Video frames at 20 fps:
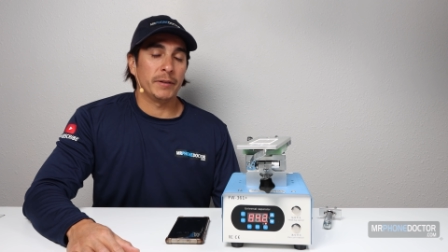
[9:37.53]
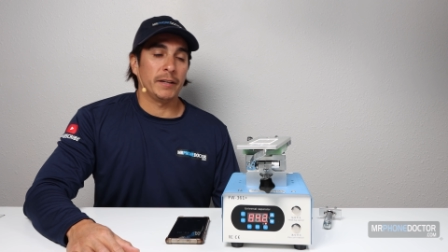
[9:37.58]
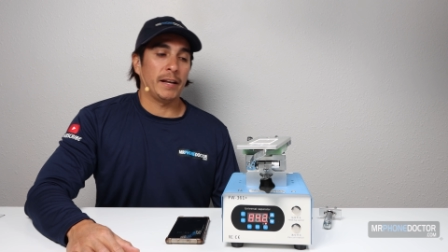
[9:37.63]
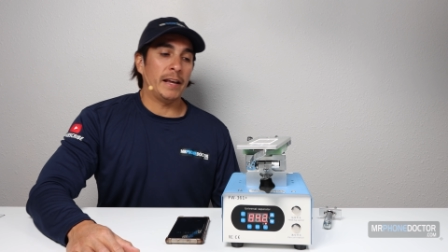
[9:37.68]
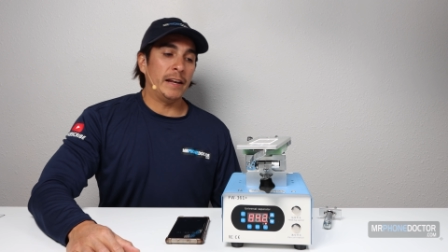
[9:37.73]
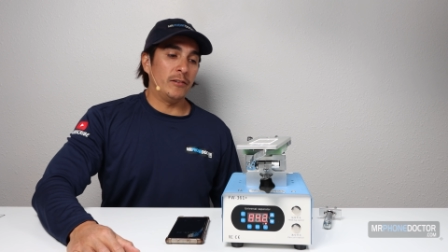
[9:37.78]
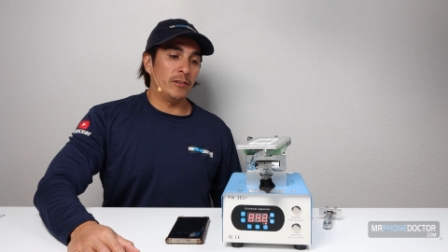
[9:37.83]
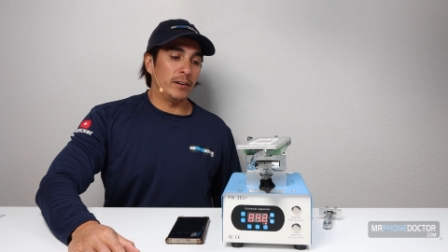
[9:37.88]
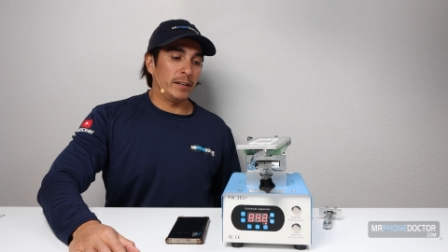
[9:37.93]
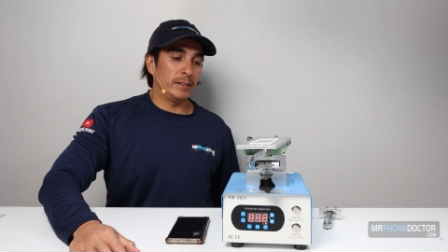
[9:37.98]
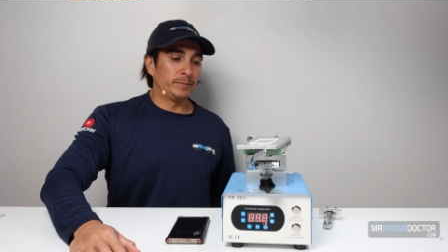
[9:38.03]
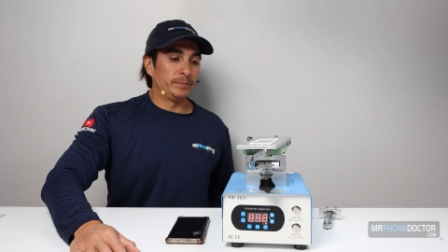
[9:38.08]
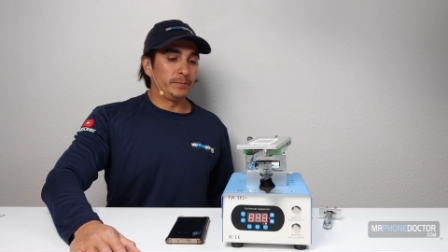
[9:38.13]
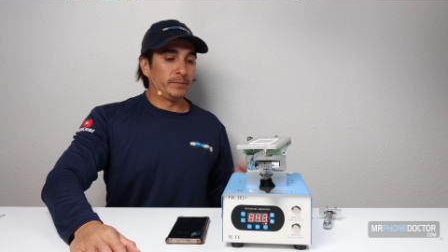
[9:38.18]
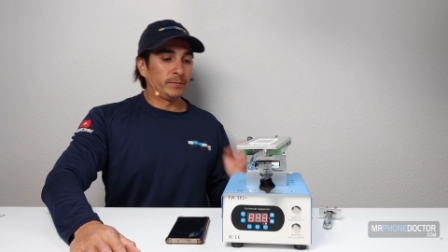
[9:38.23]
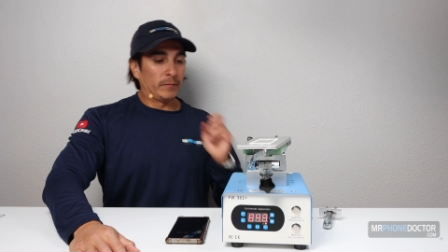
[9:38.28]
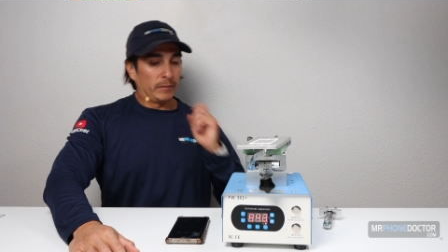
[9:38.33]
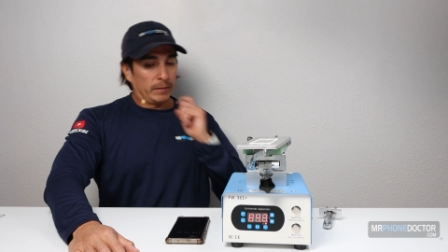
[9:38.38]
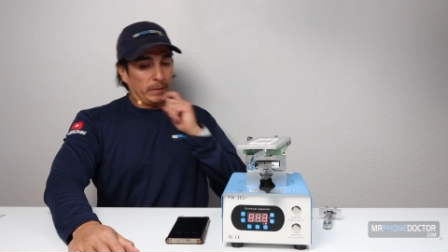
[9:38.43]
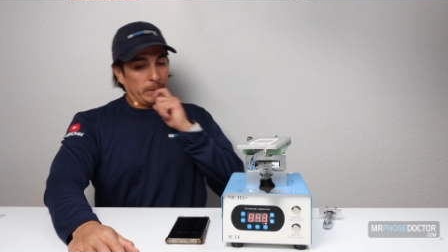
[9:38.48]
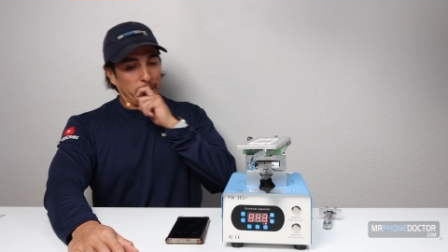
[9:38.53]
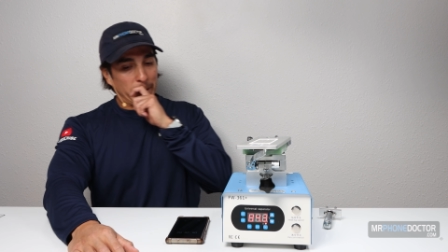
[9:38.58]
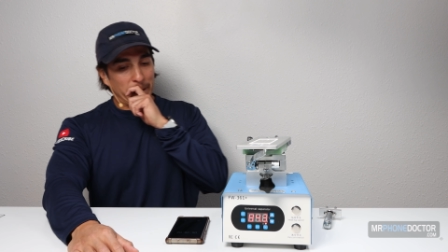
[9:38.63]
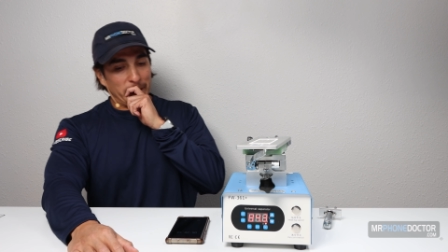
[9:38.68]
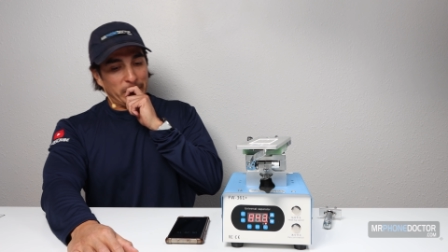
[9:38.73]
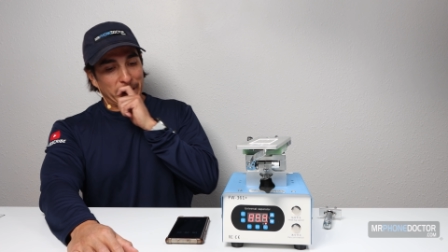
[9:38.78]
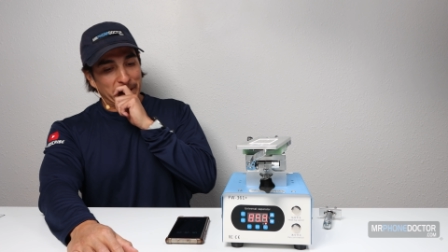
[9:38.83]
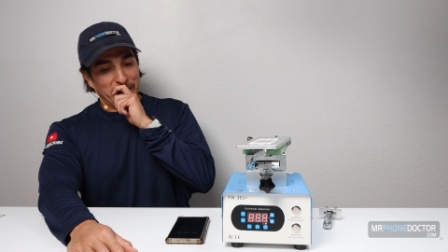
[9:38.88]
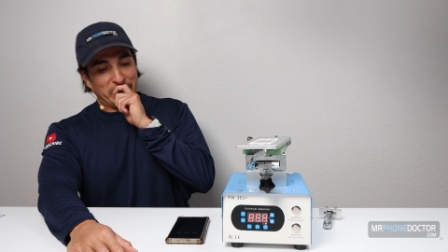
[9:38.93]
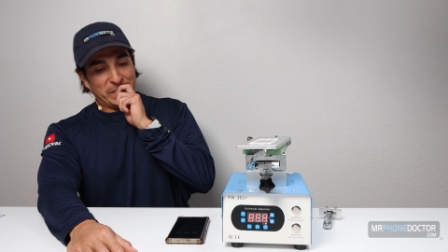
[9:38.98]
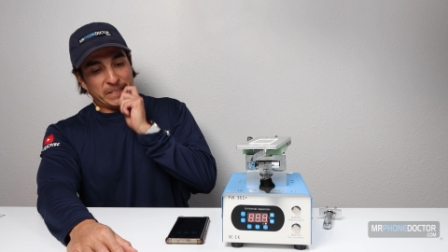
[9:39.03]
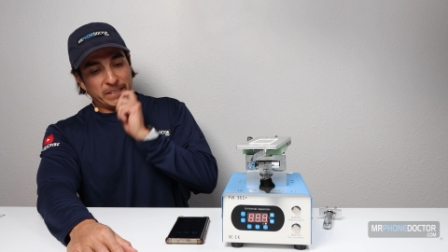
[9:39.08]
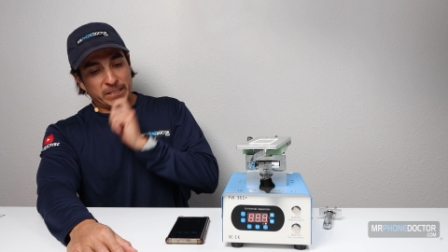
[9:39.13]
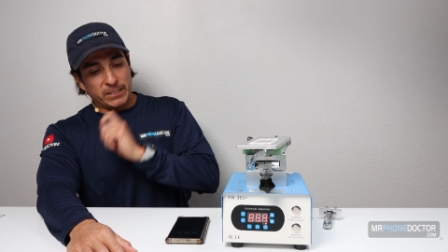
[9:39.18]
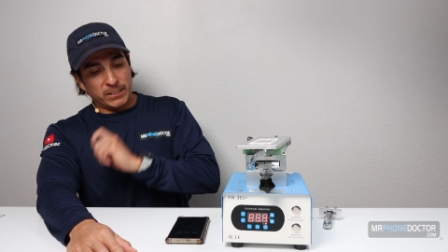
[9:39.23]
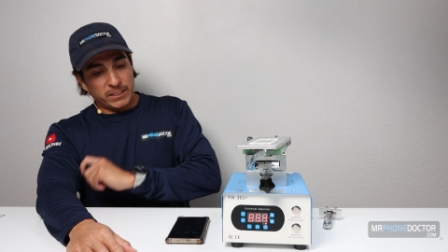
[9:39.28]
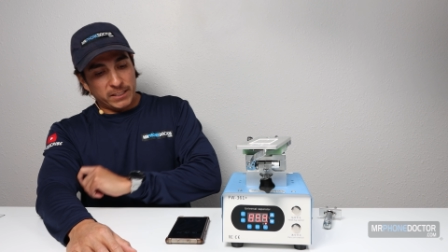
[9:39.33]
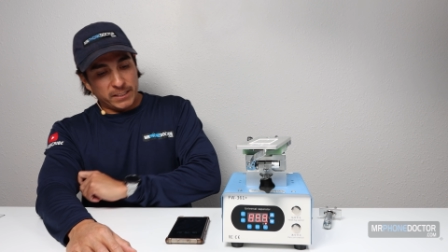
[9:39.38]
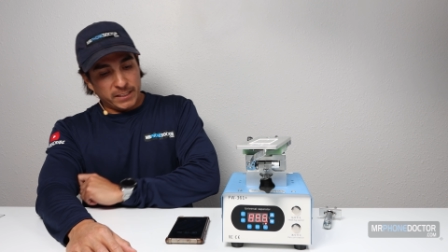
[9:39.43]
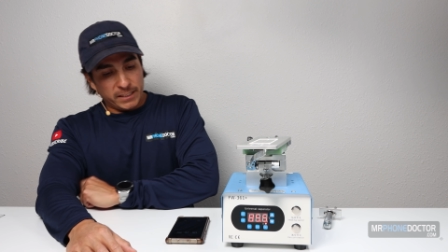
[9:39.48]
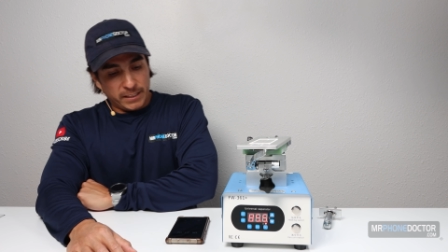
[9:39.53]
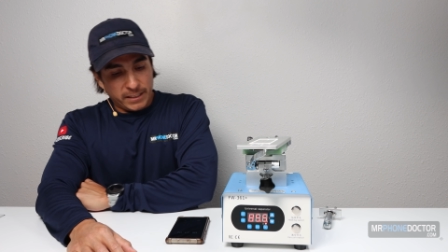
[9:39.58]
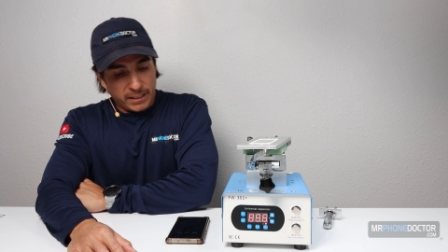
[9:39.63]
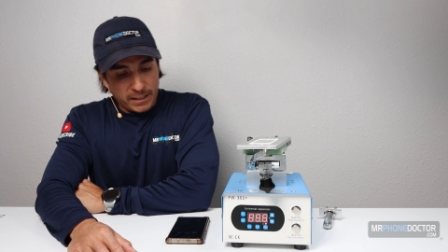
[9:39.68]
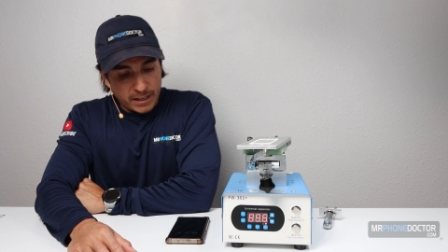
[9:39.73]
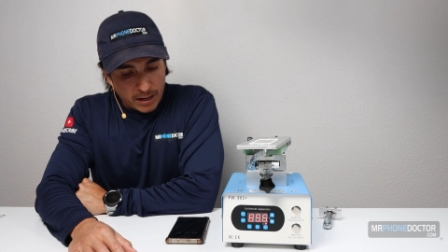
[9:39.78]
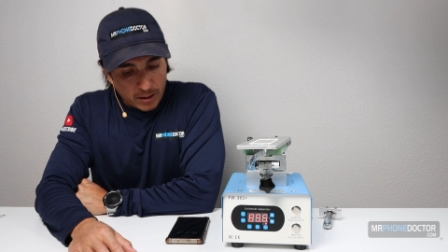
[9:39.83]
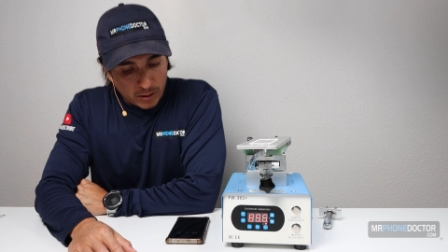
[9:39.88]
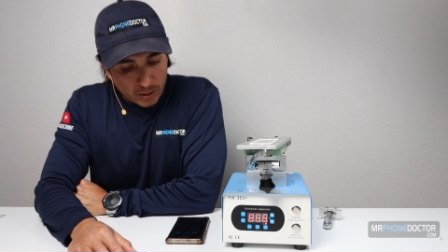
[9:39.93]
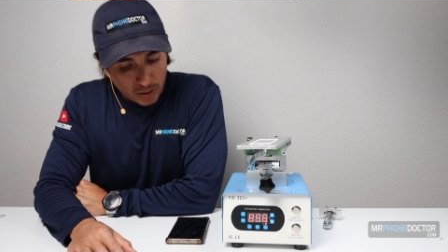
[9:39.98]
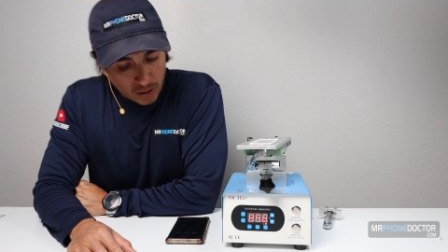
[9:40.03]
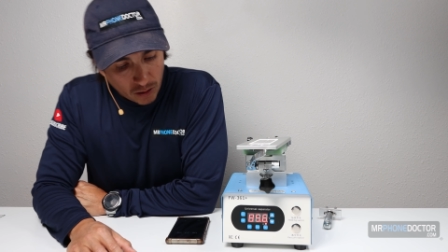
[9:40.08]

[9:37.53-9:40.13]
But anyway, uh, let's just see how